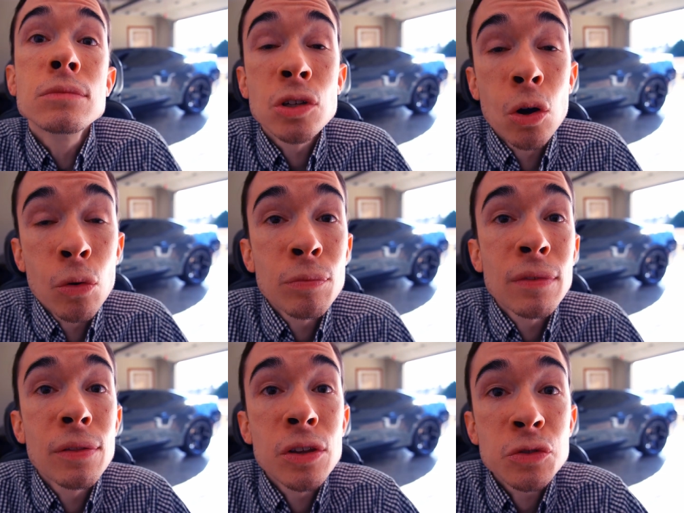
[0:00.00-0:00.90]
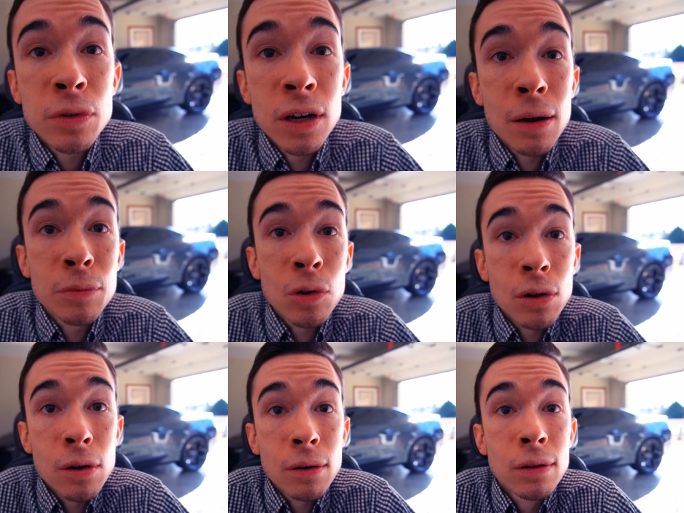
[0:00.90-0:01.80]
So this winter, I'm going
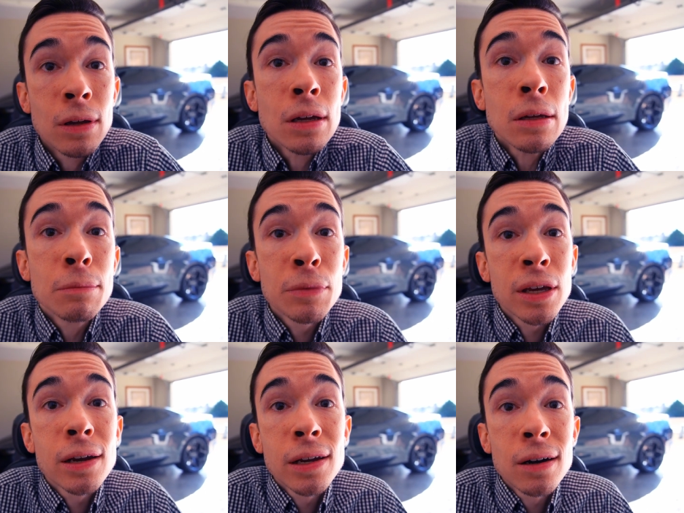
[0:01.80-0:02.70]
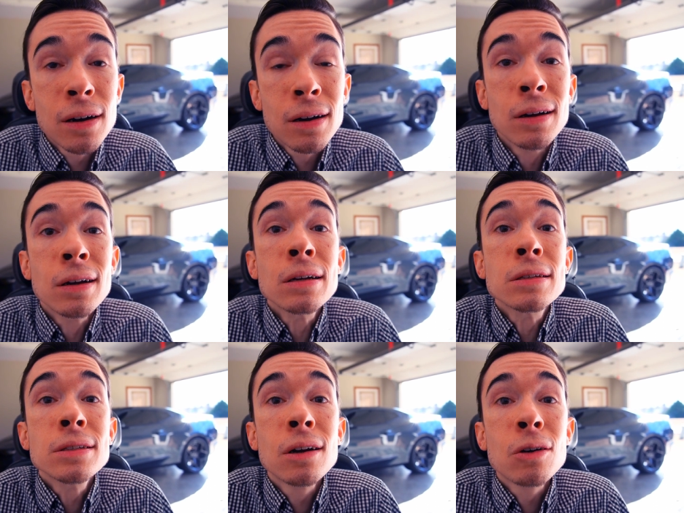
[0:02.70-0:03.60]
to be in here
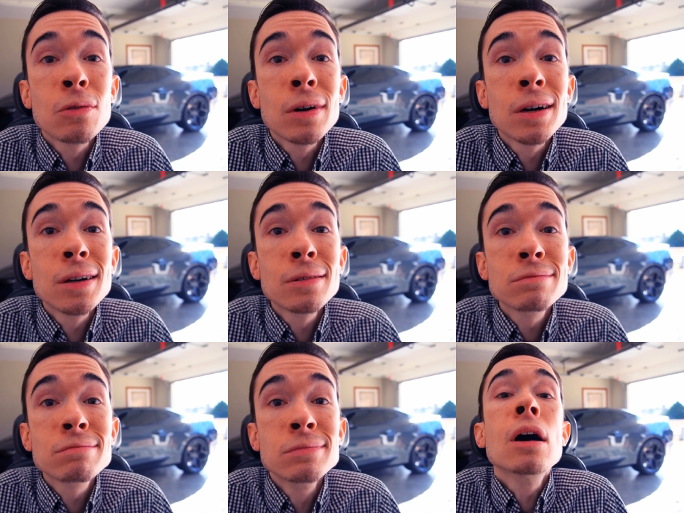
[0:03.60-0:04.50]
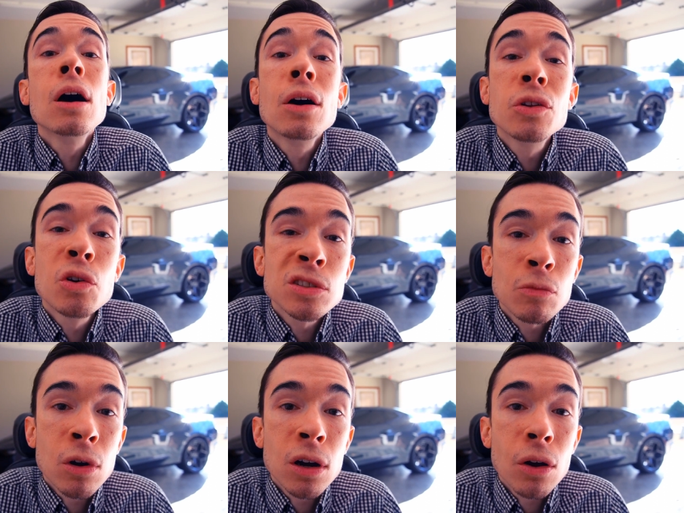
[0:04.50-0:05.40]
you know, uh, uh, doing some
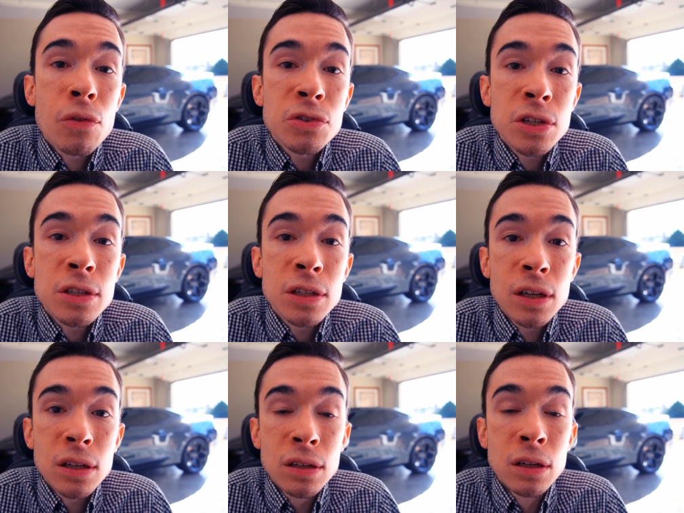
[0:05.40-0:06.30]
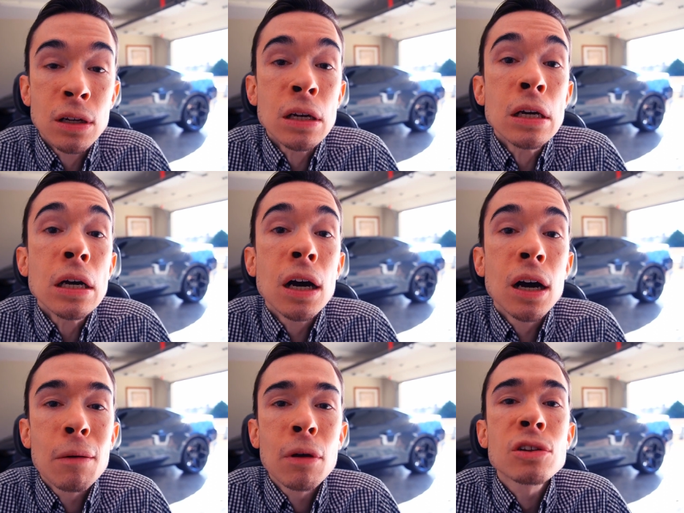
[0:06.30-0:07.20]
work on the C10. Uh,
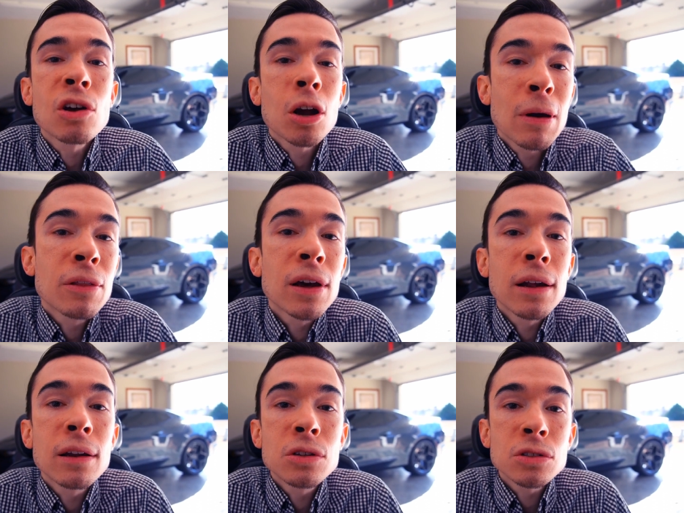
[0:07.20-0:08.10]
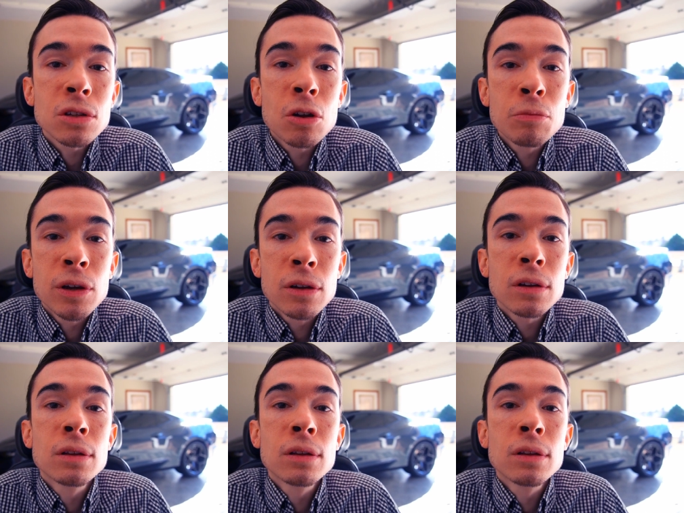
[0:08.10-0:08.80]
I'm going to talk about that in just a little bit.